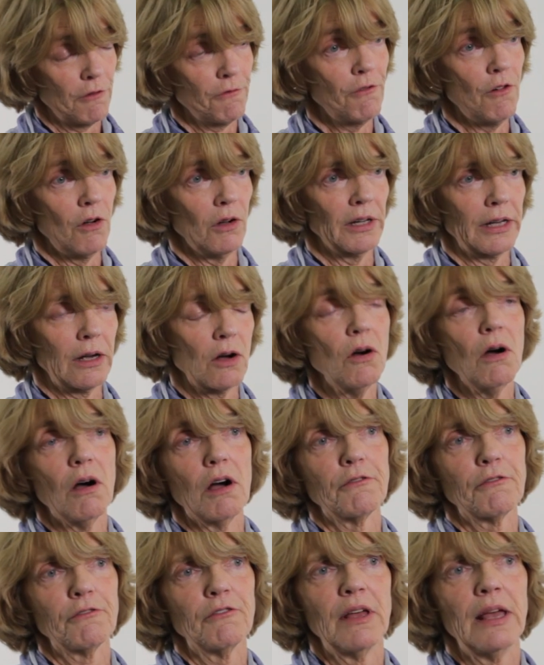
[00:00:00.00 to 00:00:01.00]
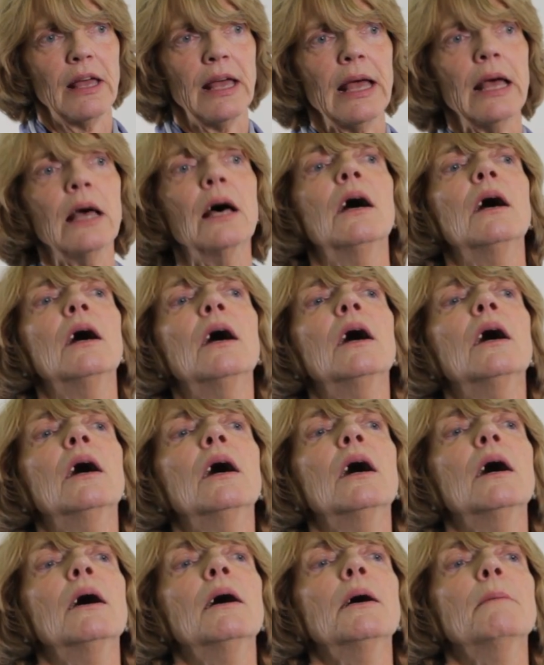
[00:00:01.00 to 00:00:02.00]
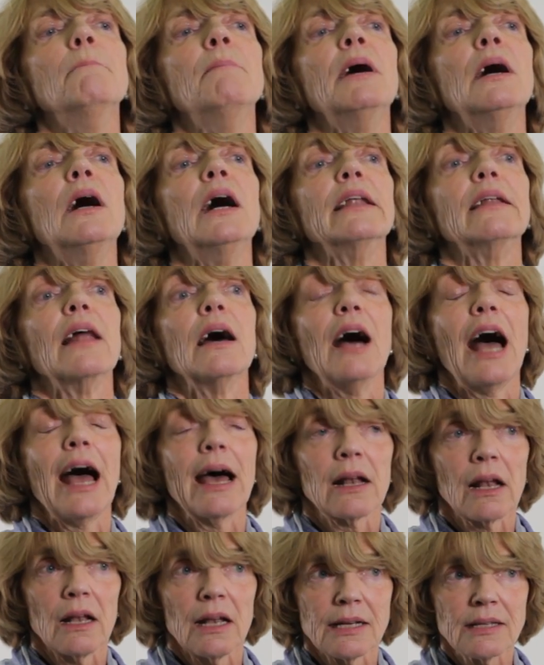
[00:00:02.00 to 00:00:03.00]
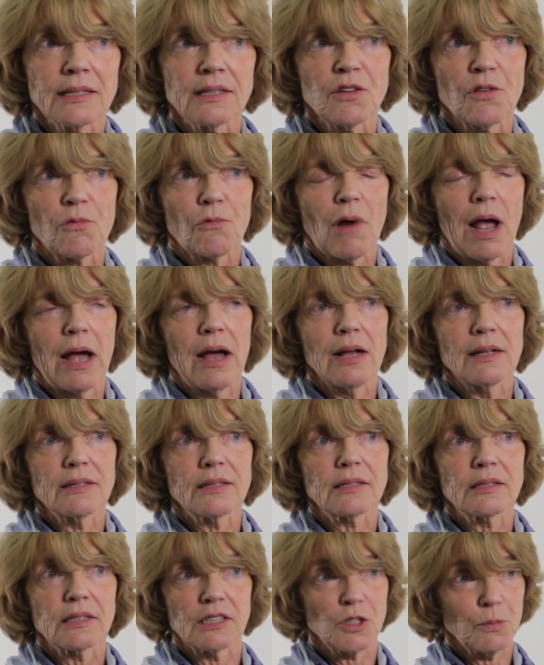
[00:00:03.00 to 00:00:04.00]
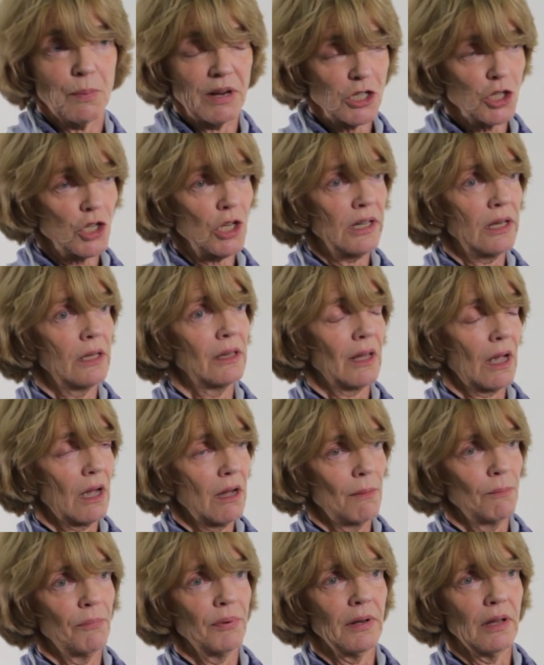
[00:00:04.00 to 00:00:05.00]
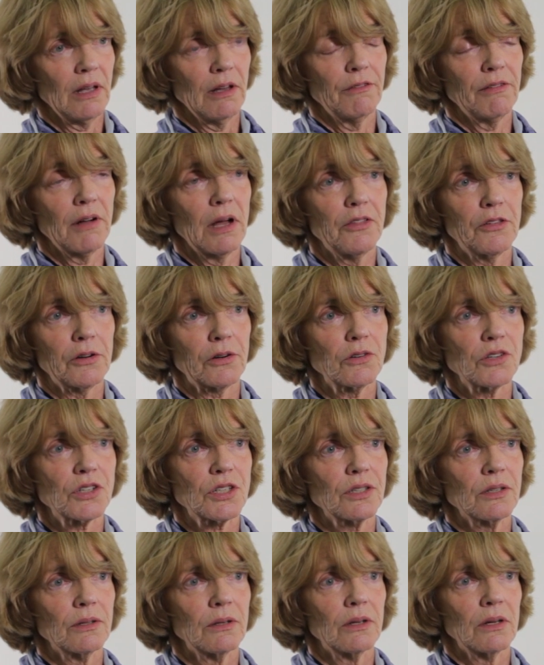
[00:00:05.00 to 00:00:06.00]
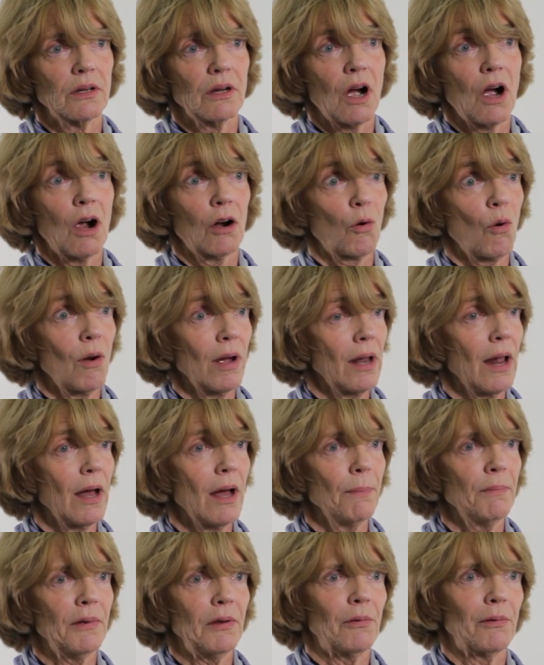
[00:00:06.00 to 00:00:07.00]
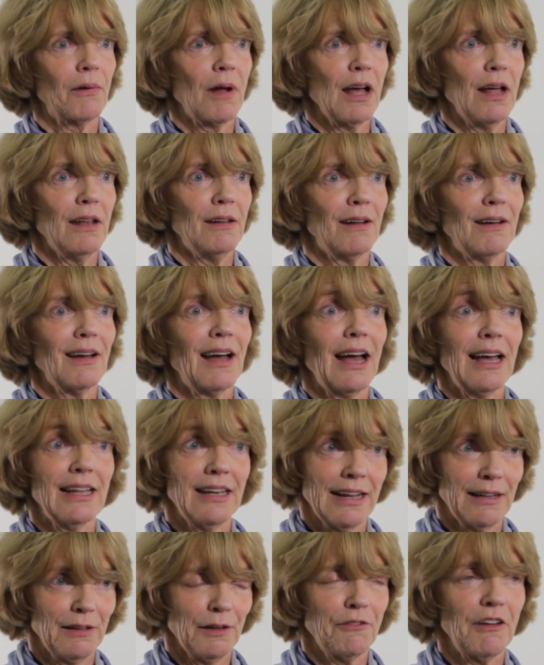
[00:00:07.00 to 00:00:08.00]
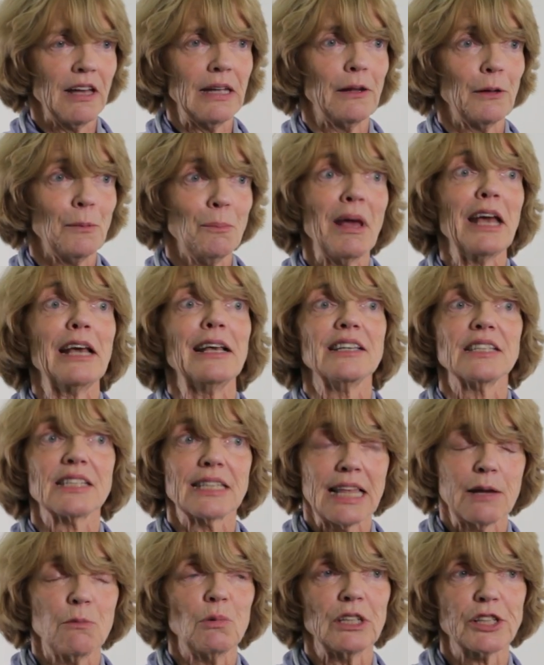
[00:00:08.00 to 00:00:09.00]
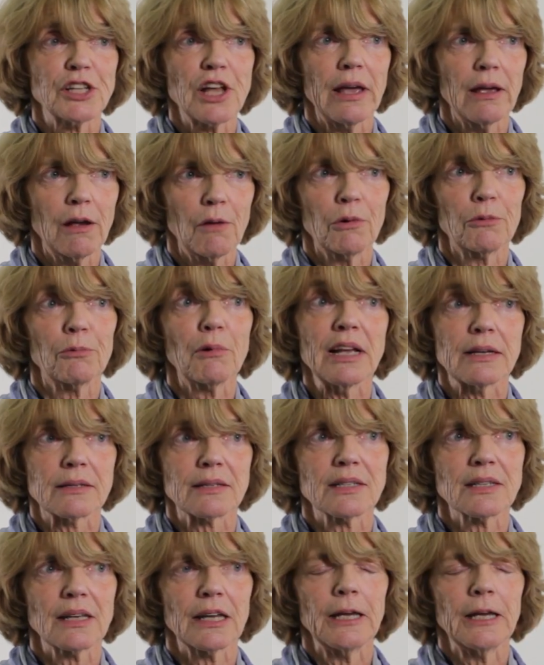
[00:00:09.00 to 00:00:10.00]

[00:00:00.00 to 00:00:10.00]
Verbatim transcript: falling off. But adolescent rats, especially in the company of others, are quite happy to run an elevated maze. They will take a risk.